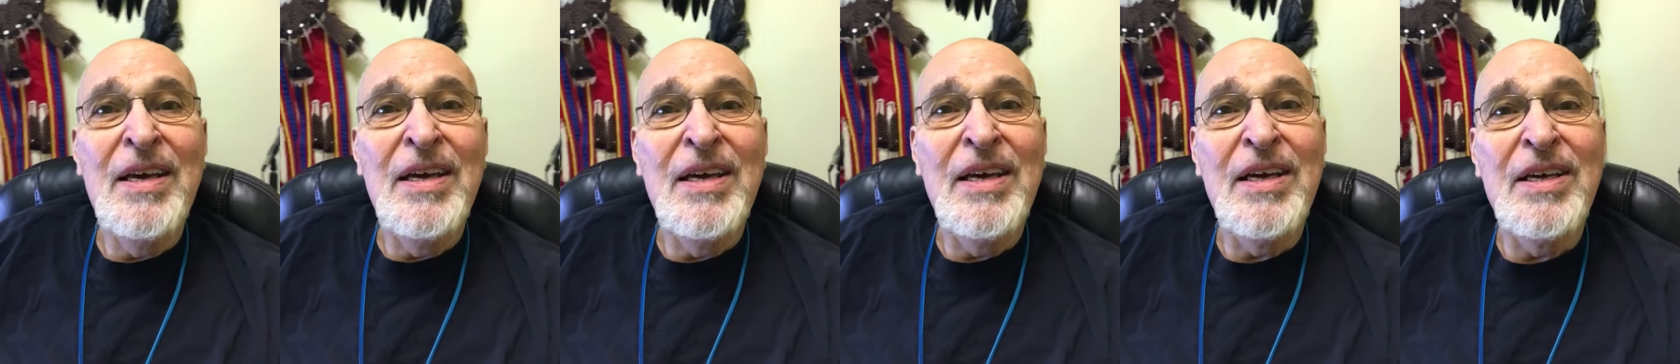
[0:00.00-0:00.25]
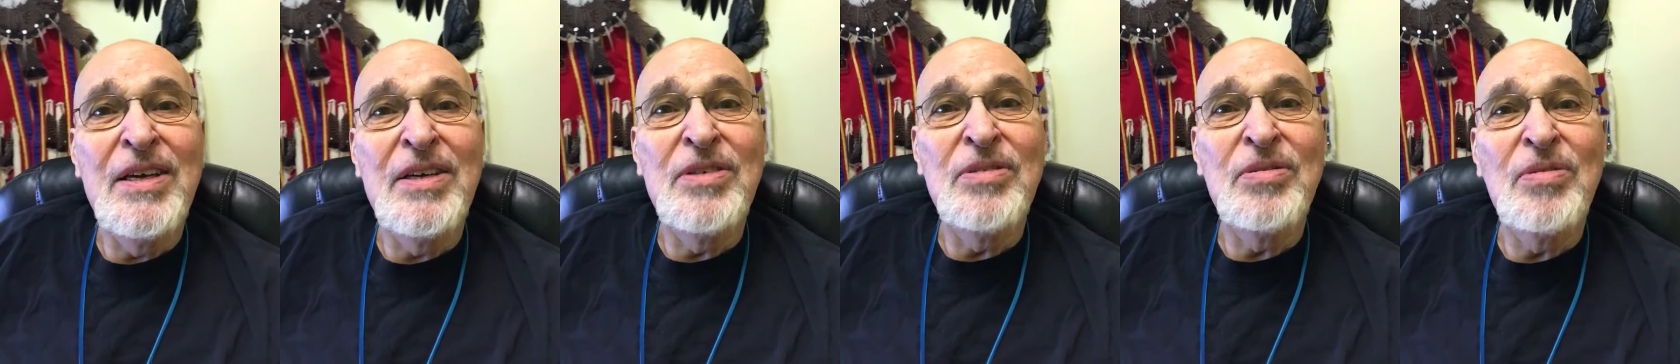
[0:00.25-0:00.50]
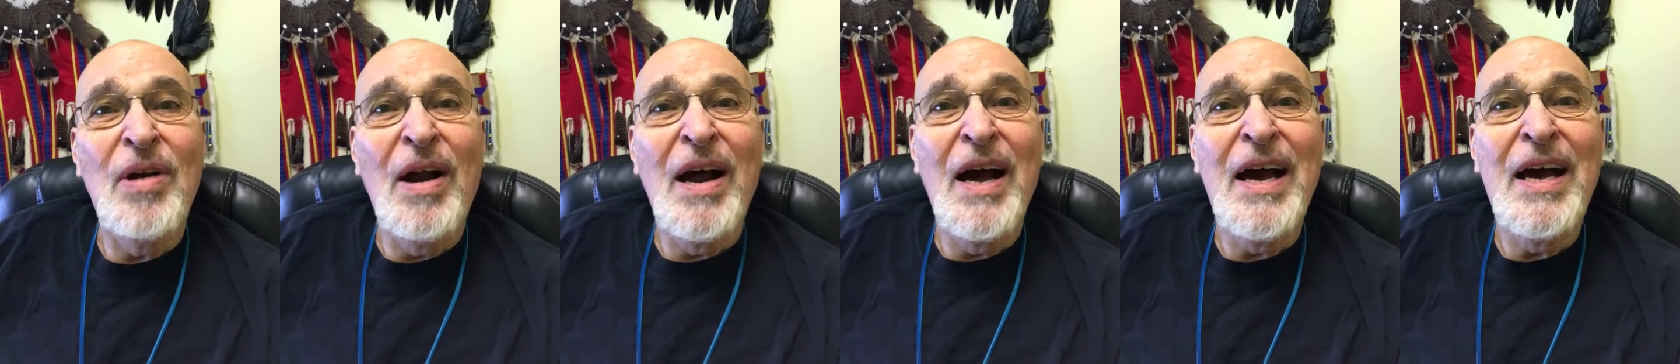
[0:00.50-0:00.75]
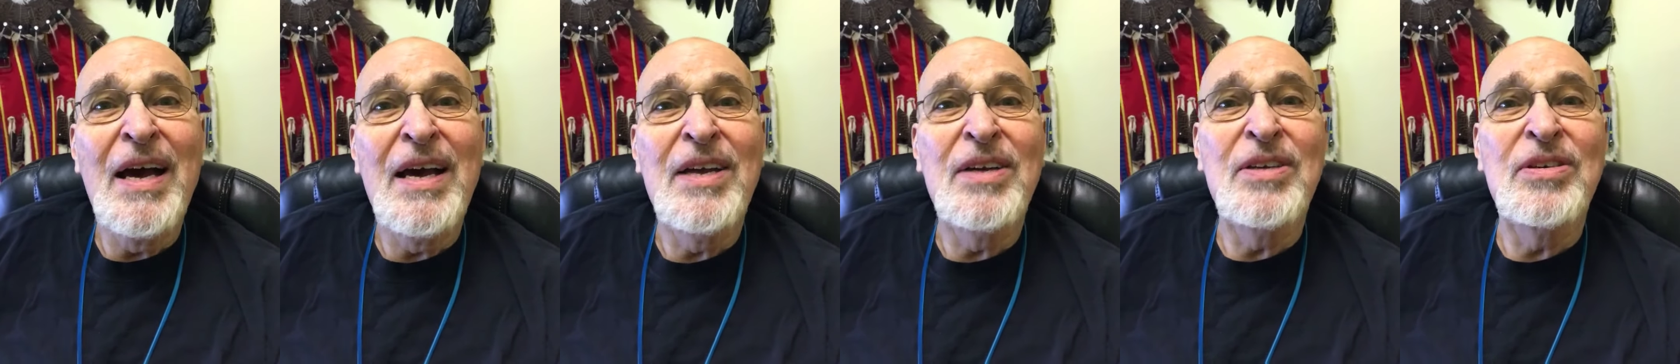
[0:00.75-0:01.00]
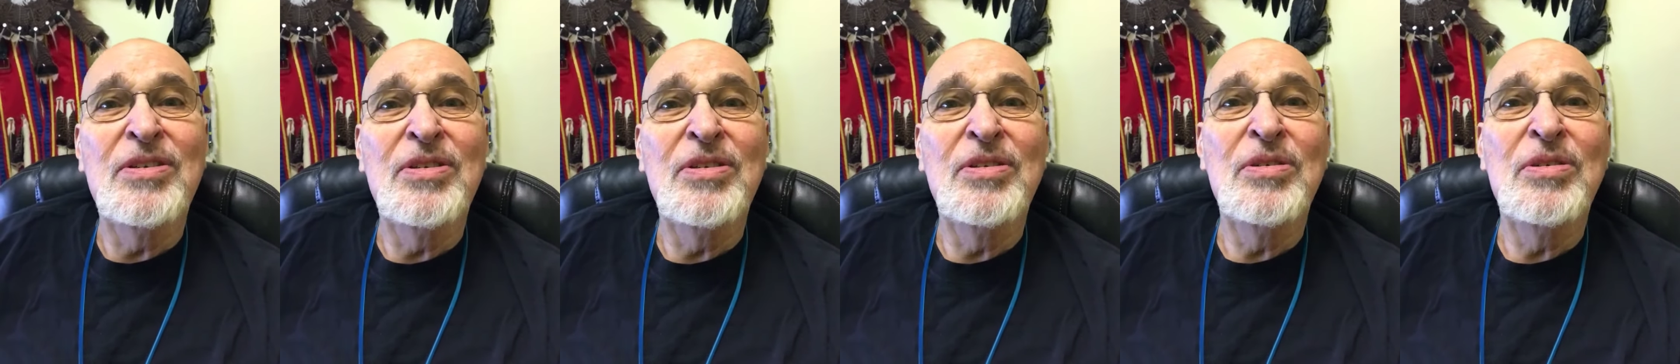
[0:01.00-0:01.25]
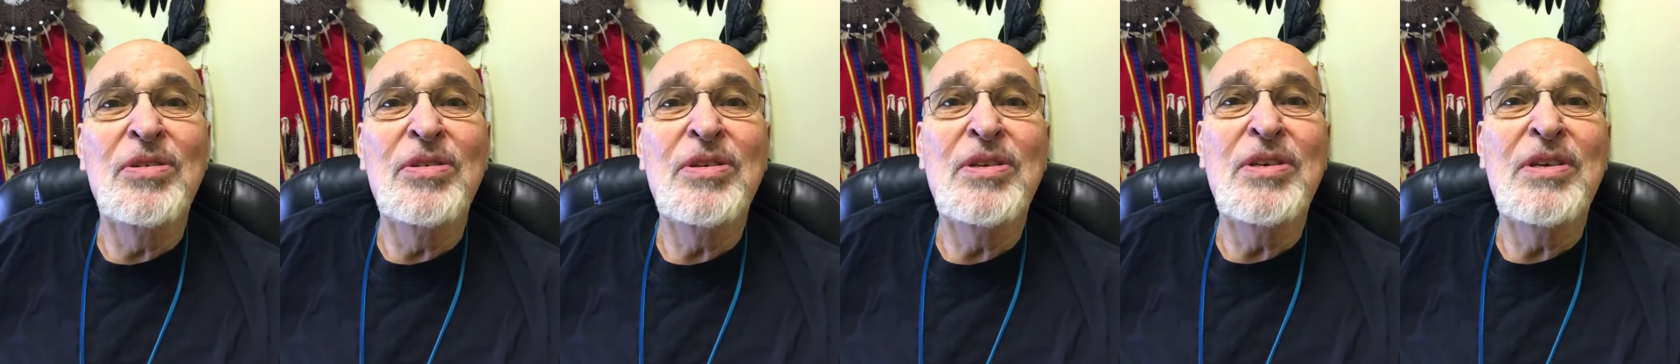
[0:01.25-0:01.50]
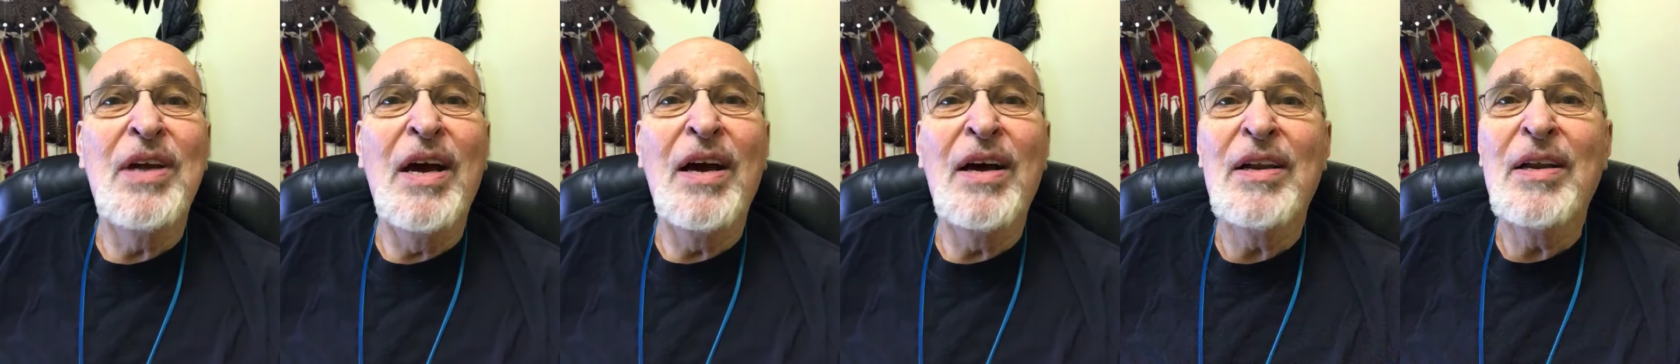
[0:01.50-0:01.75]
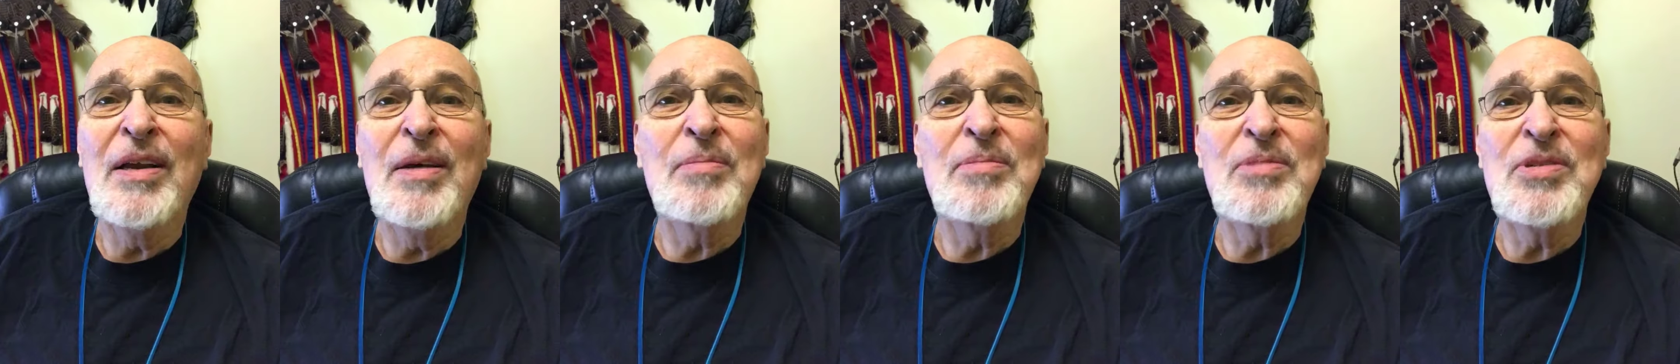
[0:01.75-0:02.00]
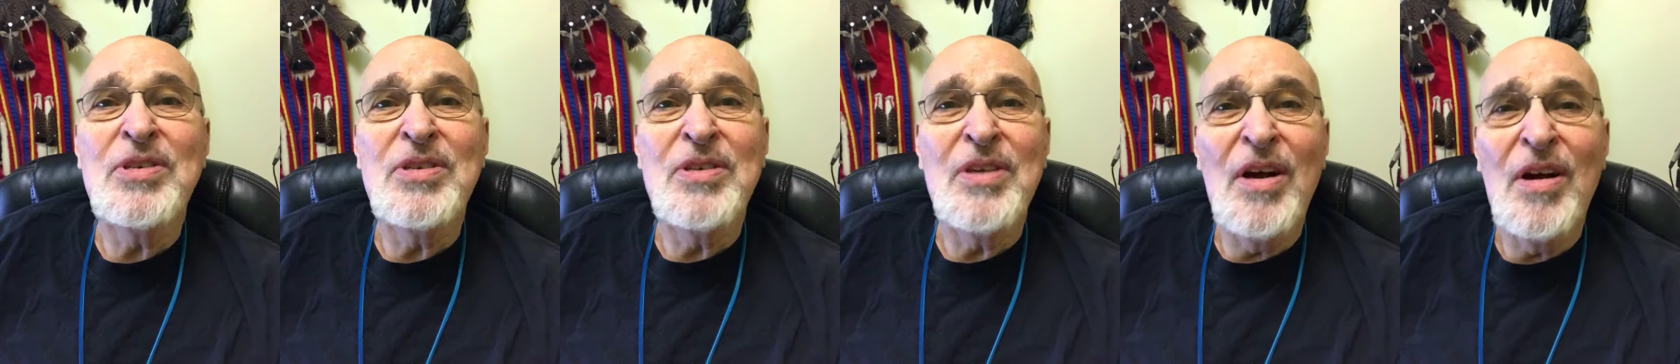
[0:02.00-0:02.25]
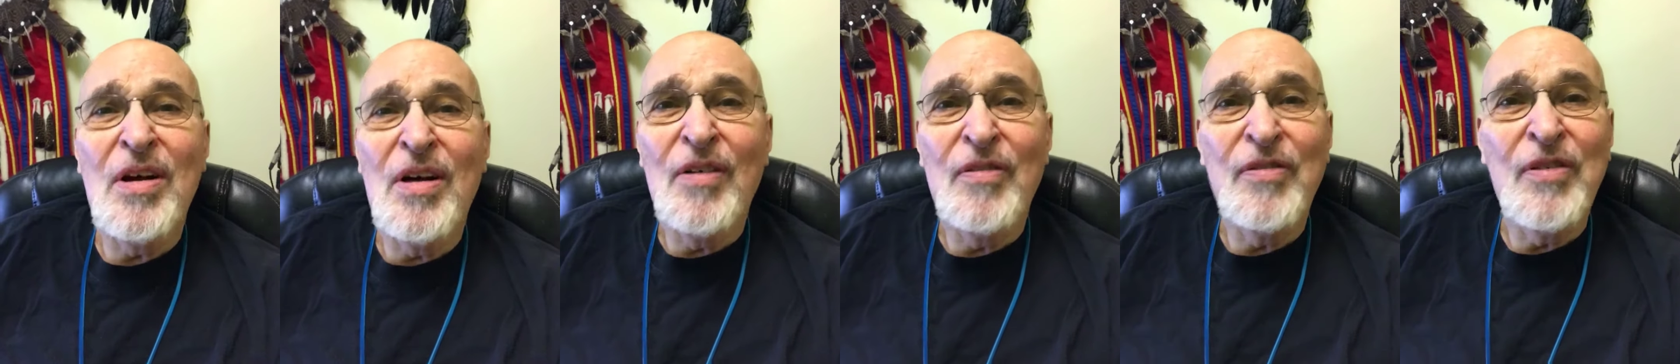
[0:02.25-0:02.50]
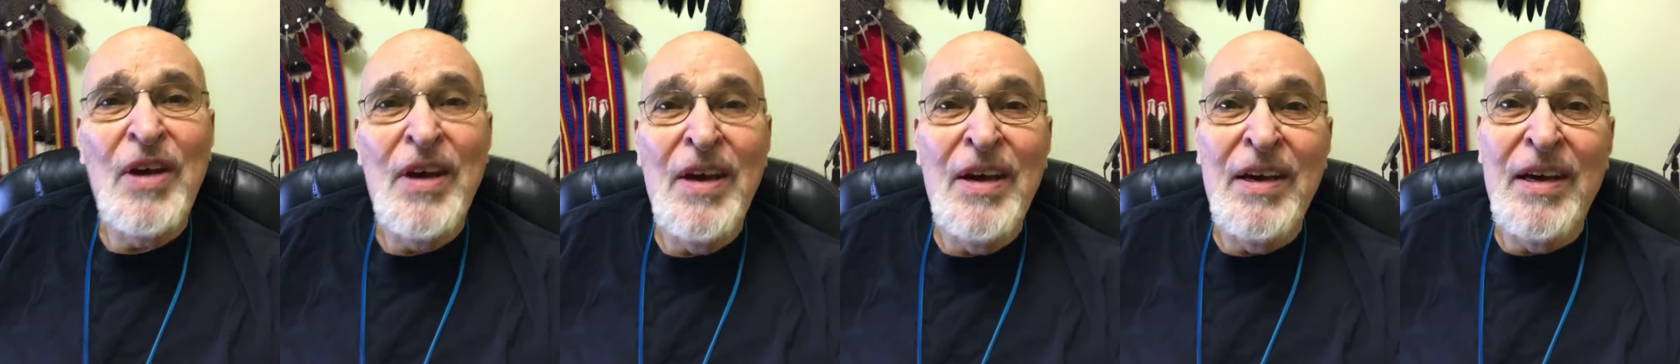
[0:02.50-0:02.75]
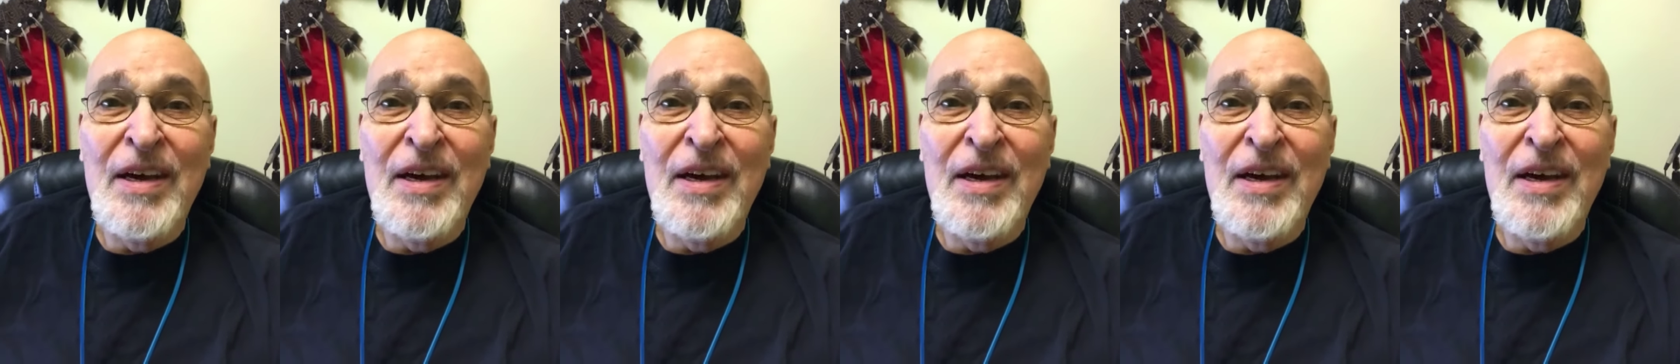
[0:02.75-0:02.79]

He tried to tell himself